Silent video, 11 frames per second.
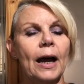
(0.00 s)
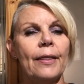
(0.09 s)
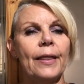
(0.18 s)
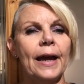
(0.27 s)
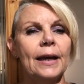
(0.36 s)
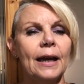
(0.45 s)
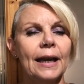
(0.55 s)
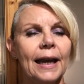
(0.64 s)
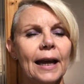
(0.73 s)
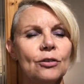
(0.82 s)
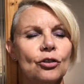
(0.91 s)
And then
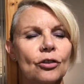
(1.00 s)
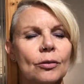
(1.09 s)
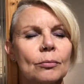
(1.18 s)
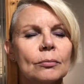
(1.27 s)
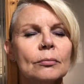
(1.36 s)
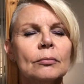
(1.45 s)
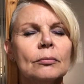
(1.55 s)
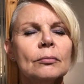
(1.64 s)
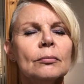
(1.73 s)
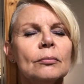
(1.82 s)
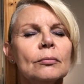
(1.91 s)
again, just
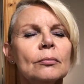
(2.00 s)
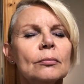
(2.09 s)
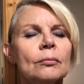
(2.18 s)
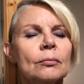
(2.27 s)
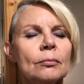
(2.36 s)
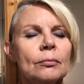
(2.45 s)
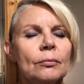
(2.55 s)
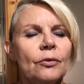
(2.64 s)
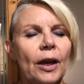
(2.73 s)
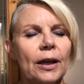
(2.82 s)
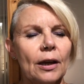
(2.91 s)

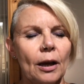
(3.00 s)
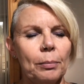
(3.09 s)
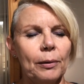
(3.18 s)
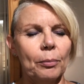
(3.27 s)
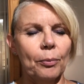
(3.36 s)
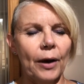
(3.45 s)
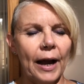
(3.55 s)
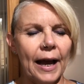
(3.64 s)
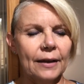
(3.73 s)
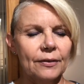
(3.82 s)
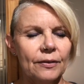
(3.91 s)
take a couple of
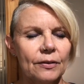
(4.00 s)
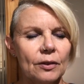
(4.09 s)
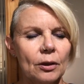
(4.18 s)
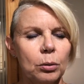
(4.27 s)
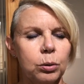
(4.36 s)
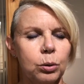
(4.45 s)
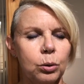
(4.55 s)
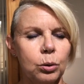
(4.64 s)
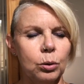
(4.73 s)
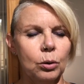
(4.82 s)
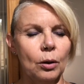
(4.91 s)
breaths.
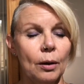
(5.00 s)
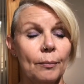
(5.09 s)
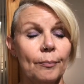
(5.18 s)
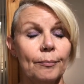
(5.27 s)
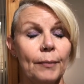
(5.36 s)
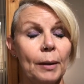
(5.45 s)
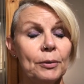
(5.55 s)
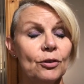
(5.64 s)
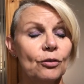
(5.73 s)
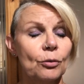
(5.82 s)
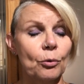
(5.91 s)
Maybe
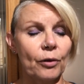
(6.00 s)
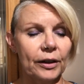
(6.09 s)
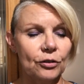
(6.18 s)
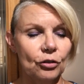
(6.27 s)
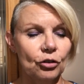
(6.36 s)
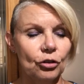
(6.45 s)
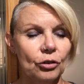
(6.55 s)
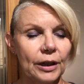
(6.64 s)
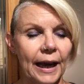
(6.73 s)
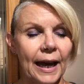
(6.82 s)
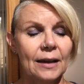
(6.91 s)
do some gratitude
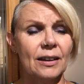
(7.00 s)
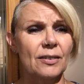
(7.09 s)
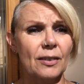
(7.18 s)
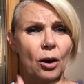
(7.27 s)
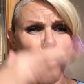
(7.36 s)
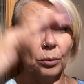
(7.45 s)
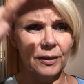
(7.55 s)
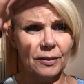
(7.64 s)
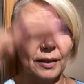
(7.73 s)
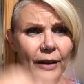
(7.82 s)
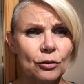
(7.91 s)
again because that always
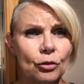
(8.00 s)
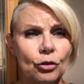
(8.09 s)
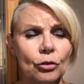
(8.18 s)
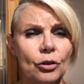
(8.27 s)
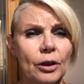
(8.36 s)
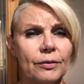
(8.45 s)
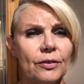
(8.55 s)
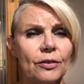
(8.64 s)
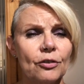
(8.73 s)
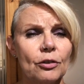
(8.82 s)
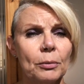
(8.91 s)
settles your nervous
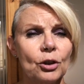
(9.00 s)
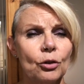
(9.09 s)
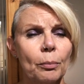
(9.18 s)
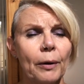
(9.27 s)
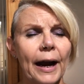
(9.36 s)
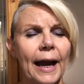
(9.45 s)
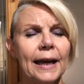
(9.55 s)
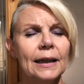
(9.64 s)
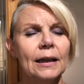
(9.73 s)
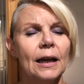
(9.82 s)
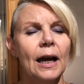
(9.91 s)
system and your
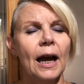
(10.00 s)
brain.